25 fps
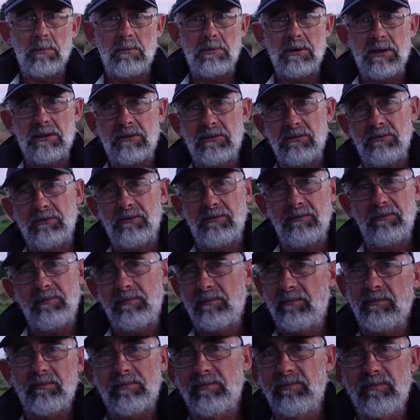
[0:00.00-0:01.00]
a good
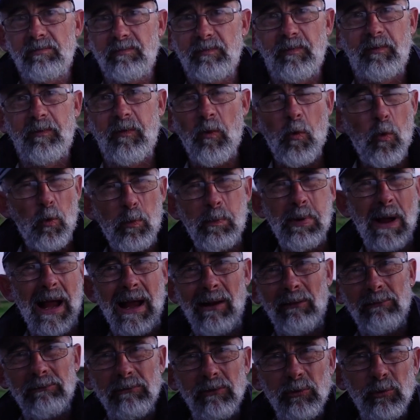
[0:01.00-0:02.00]

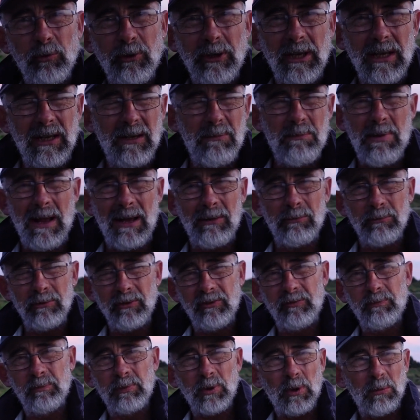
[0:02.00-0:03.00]
£4 or
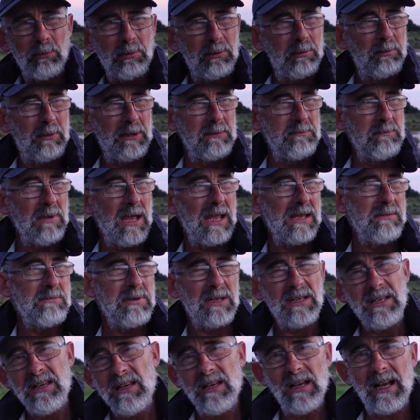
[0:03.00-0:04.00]
thereabouts, probably,
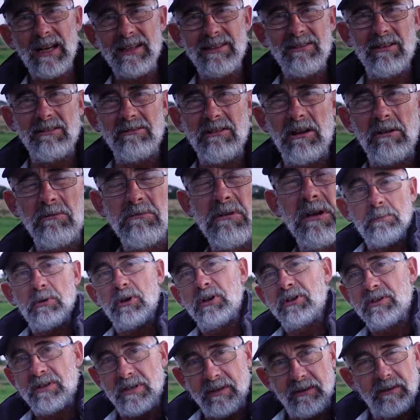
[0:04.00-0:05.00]
maybe, I don't know, but
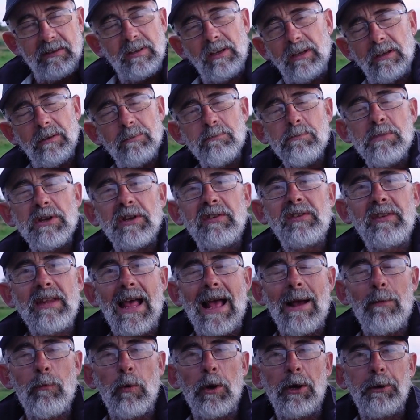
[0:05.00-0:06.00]
I did miss
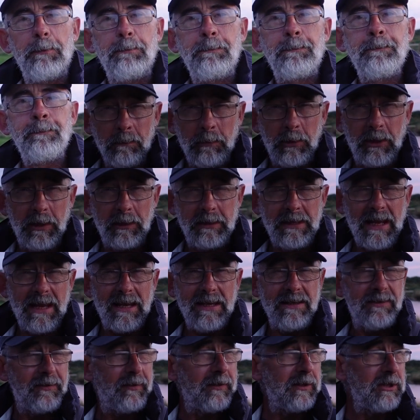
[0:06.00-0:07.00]
that one. But the
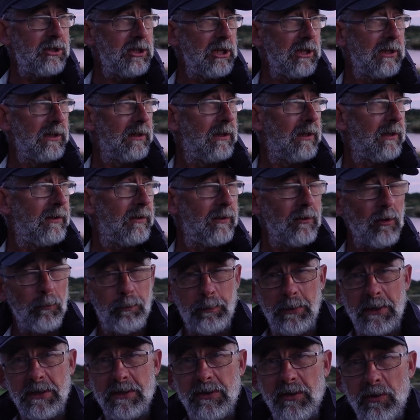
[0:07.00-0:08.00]
day's fishing, it's
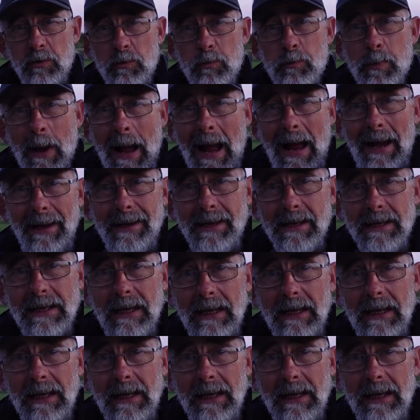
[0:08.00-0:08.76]
not been too bad.